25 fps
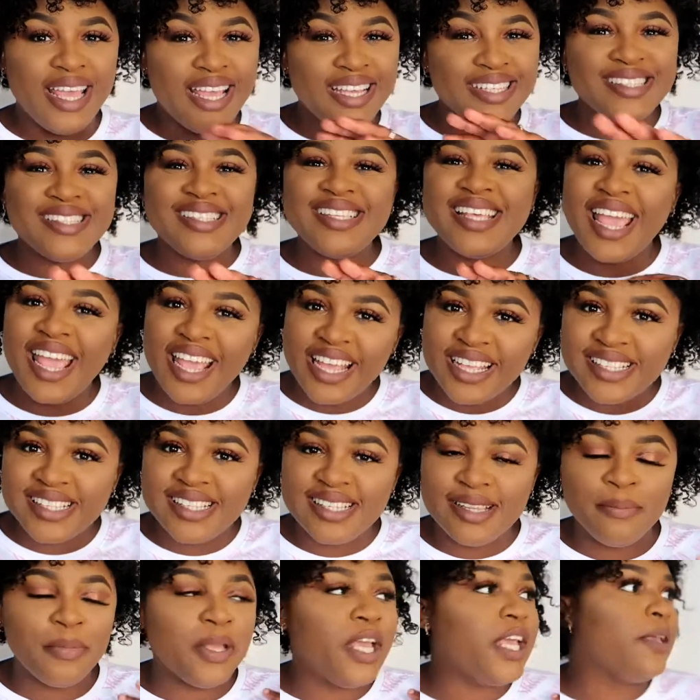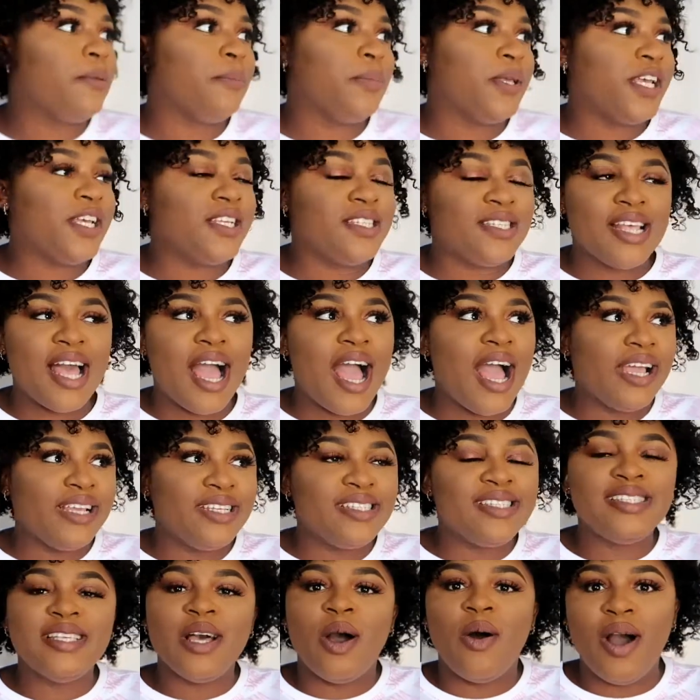it takes, because I
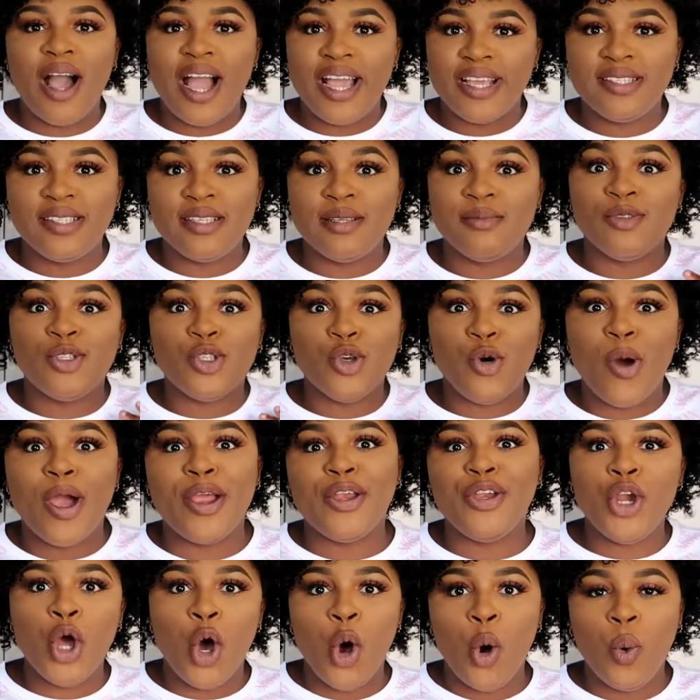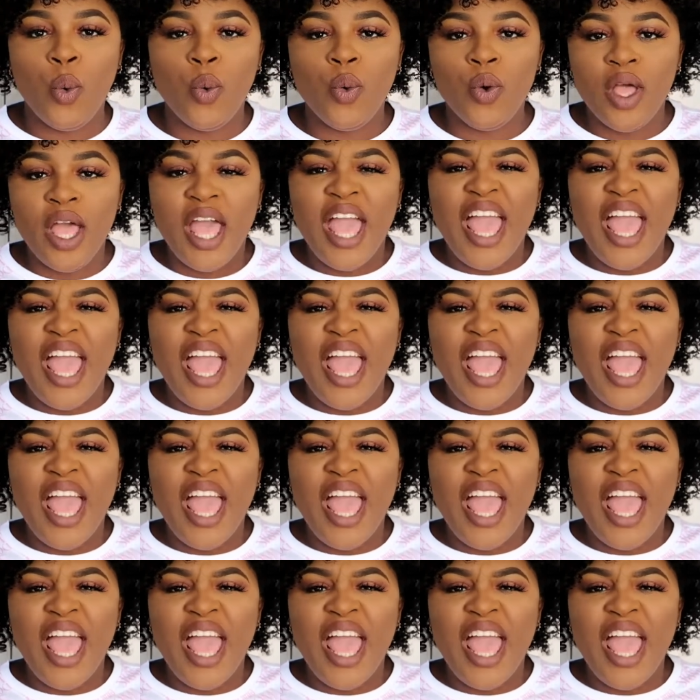sell items, so I know